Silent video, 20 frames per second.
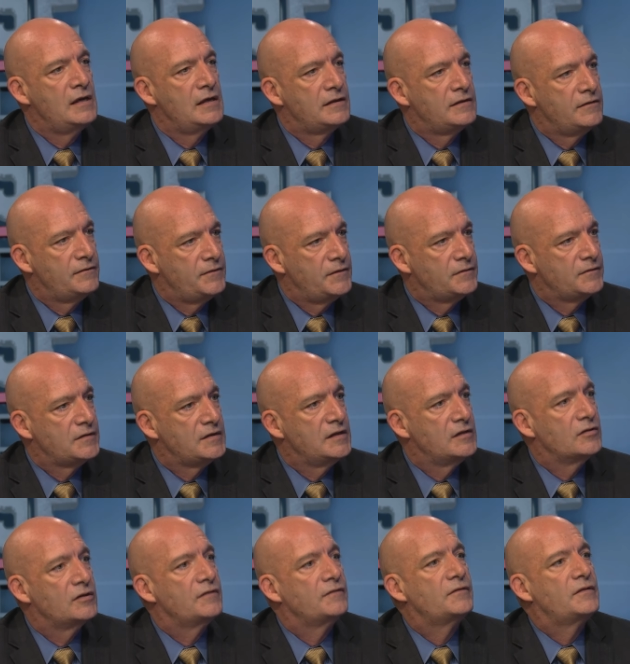the fifth
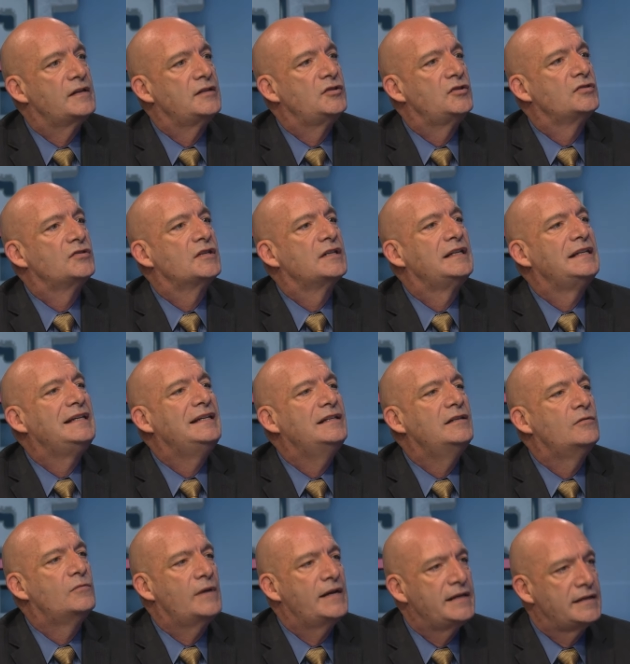year, inflation is going to eat
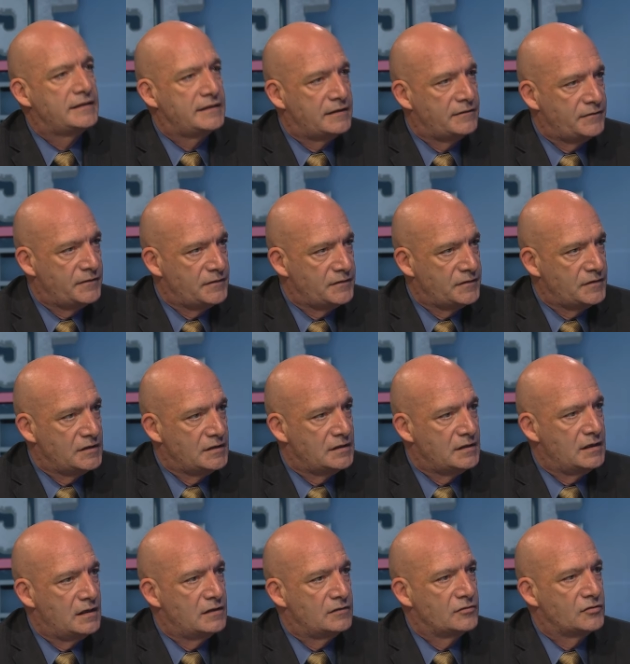away at that
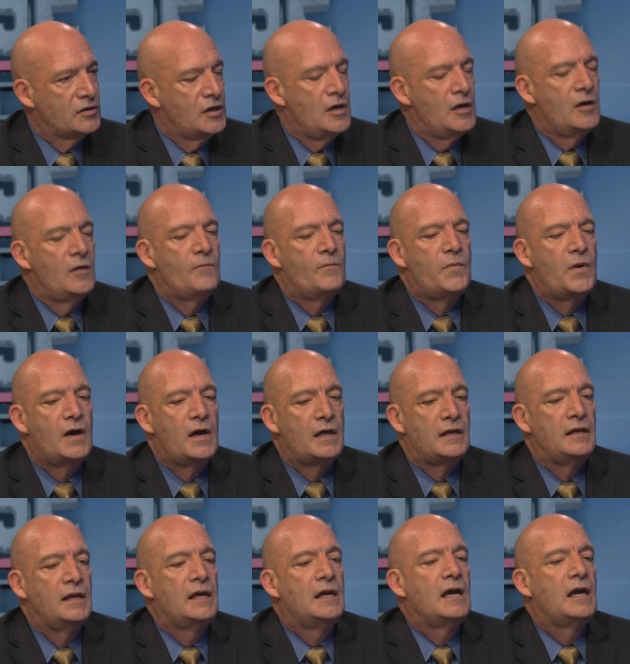$15.
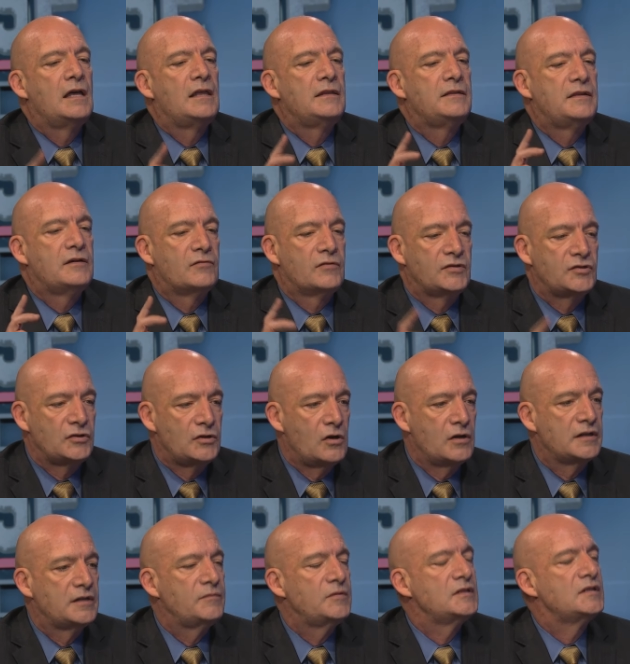But there is an
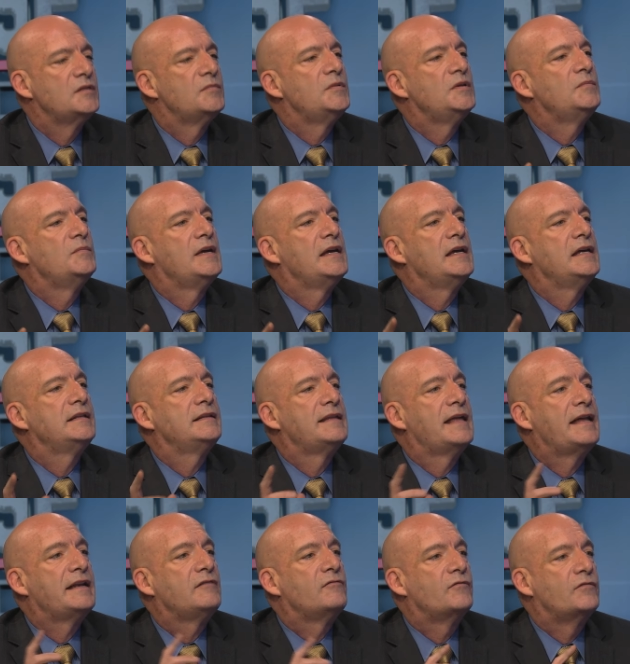argument to be made
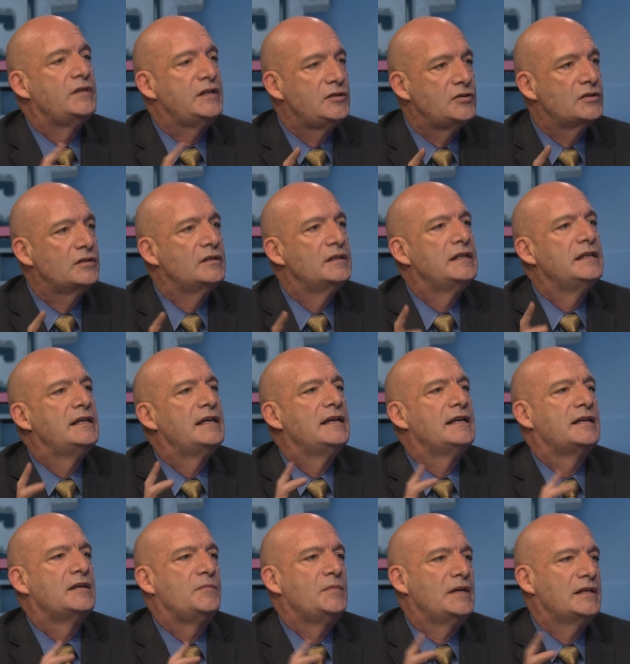that regionally
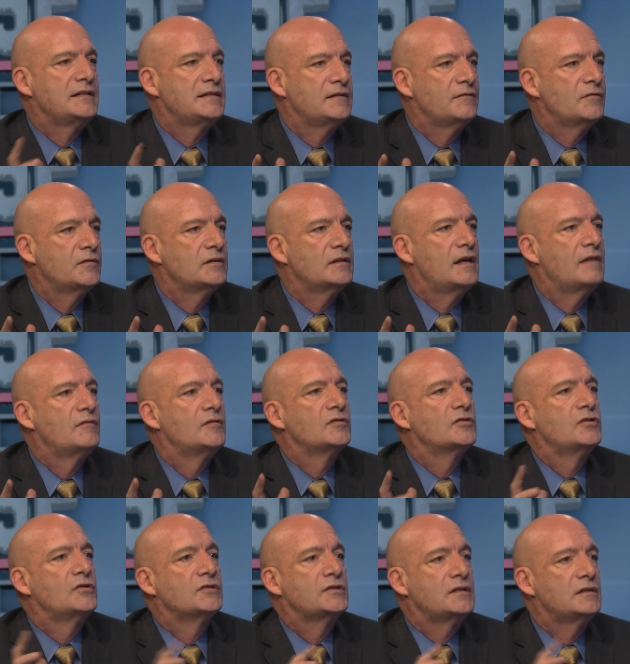it could be at different levels
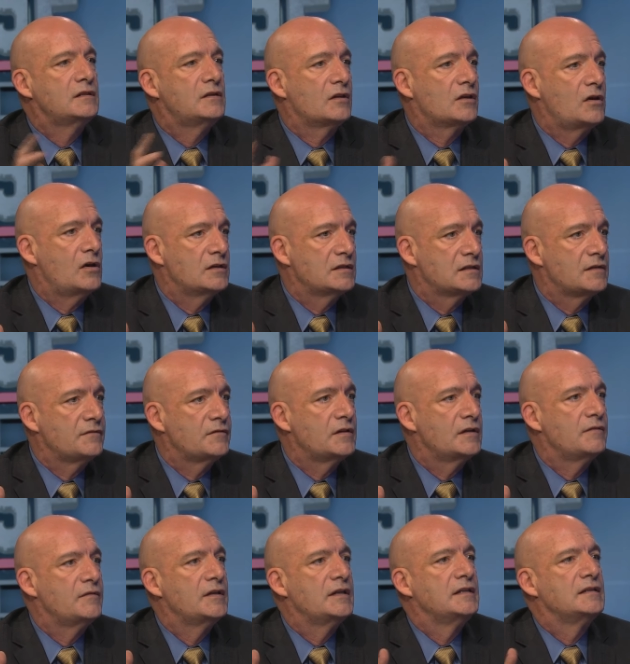because the cost of
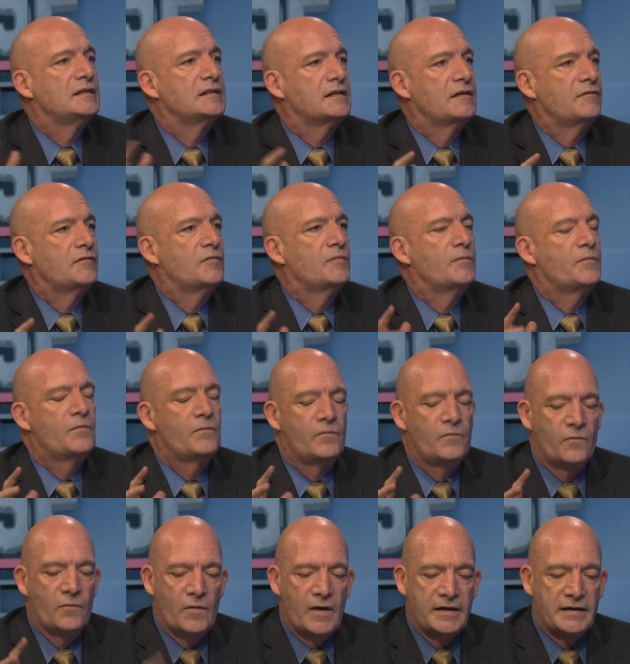living is different.
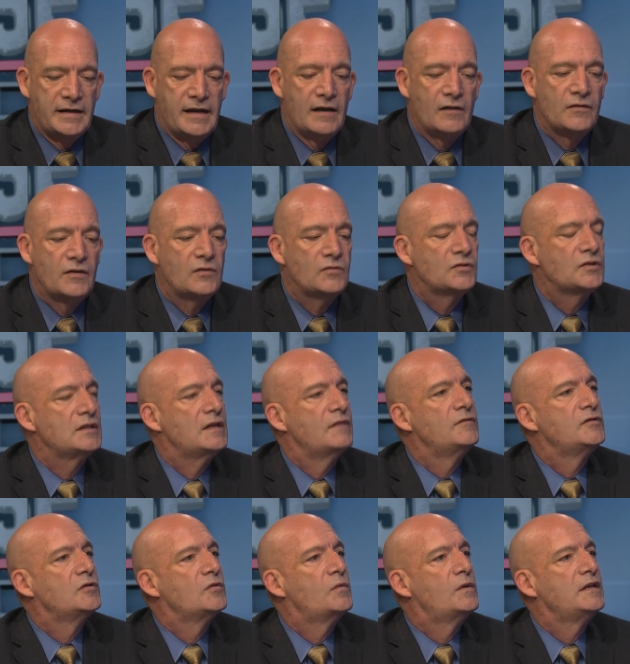Right now, though,
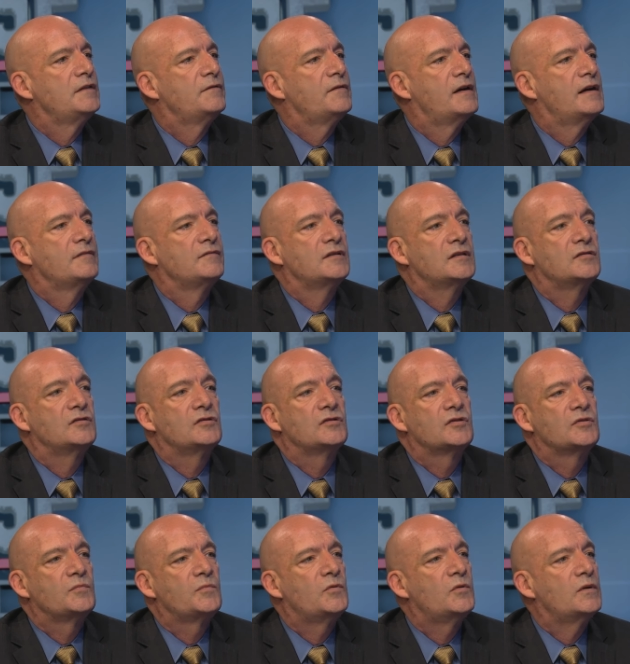725 doesn't
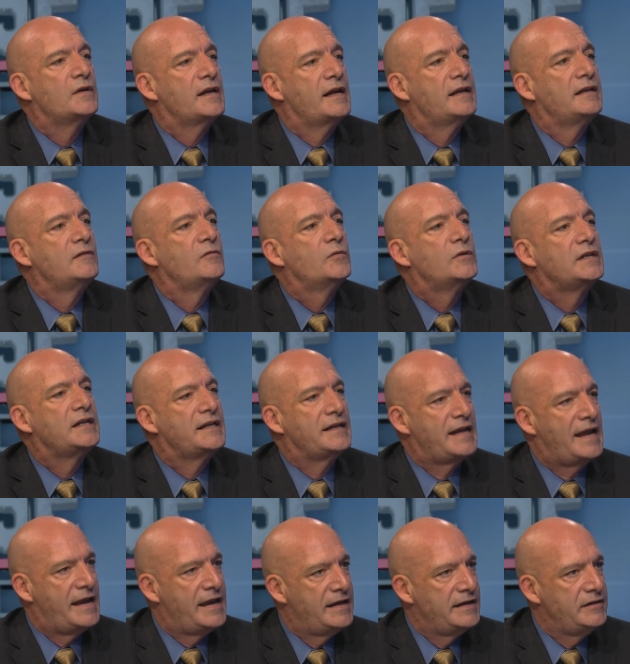support anyone
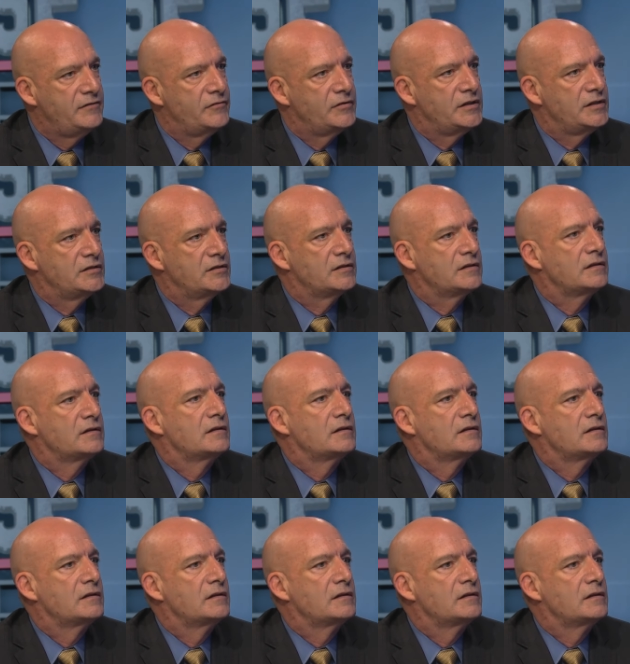in any region.